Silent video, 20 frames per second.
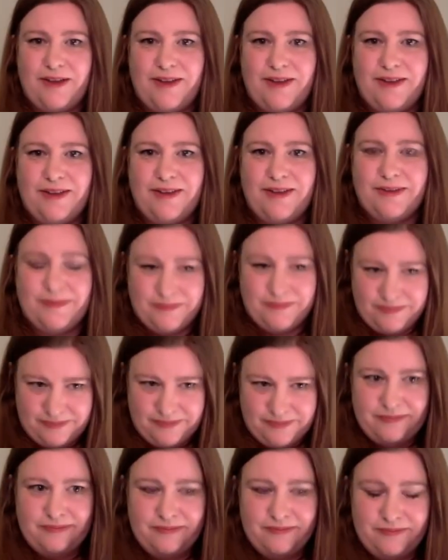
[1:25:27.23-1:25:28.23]
Okay, and
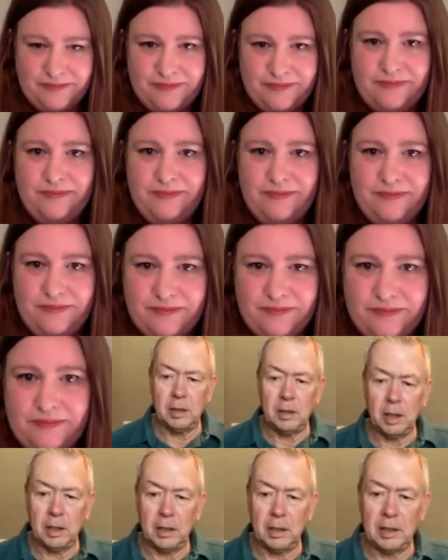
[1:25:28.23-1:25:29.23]
both those are being
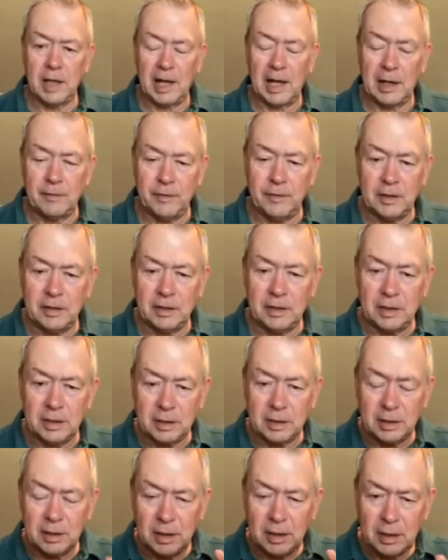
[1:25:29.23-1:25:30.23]
done kind of in
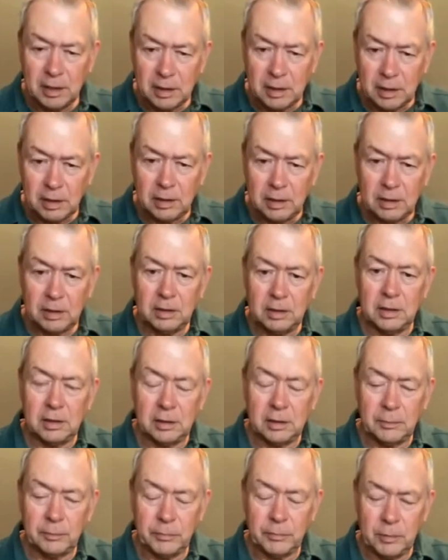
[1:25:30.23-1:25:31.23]

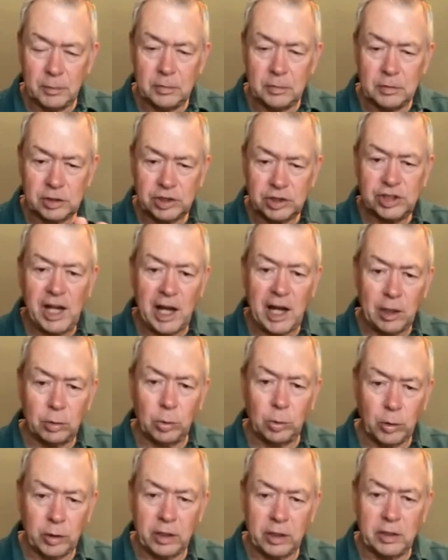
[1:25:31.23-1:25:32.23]
the shadow
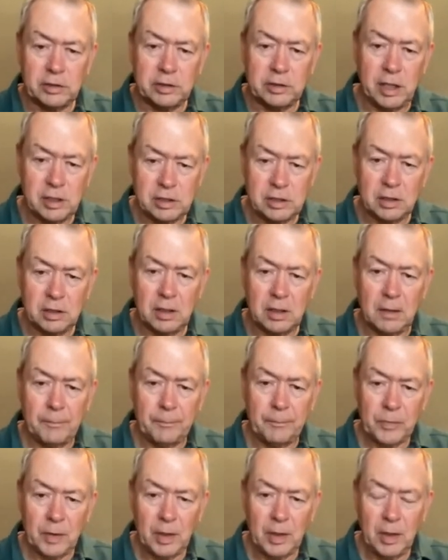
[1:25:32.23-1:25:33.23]
organization,
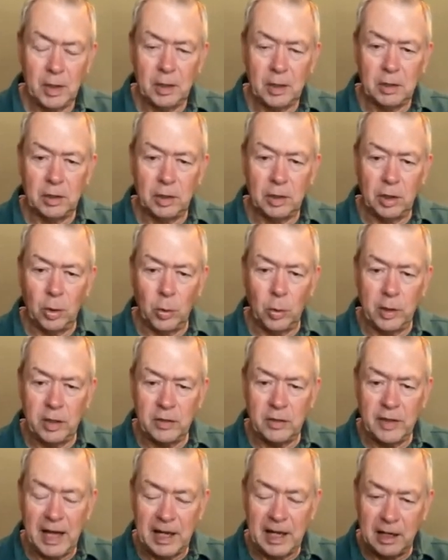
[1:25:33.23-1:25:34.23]

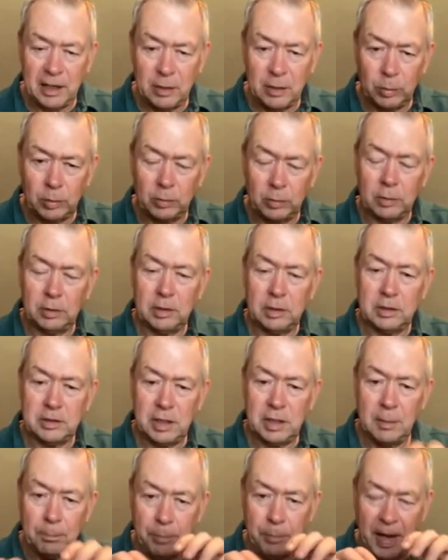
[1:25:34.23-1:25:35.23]
knowing that it is
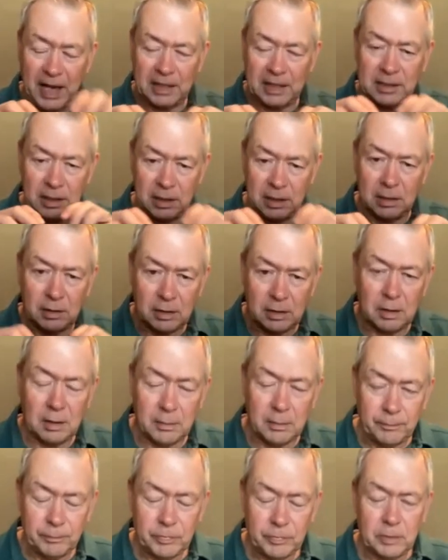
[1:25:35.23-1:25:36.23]
impacting
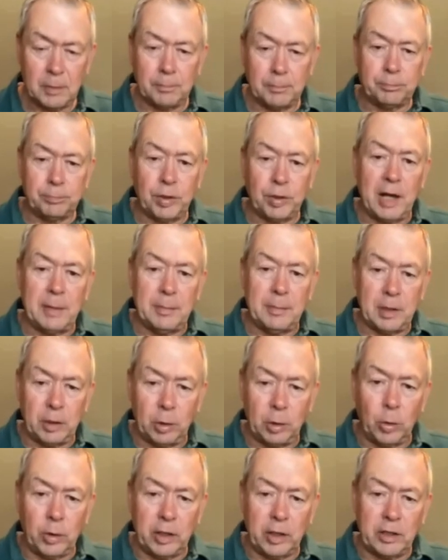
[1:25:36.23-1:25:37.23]
the primary
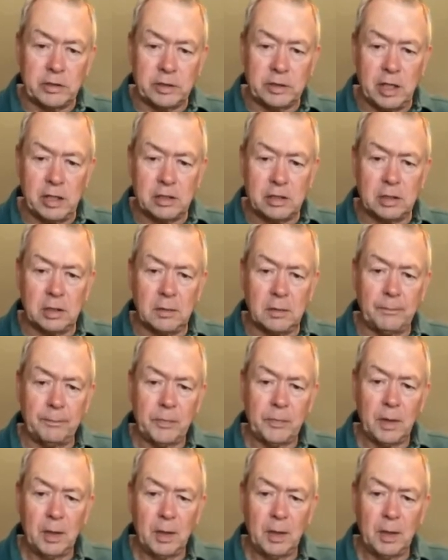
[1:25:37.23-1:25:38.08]
organization,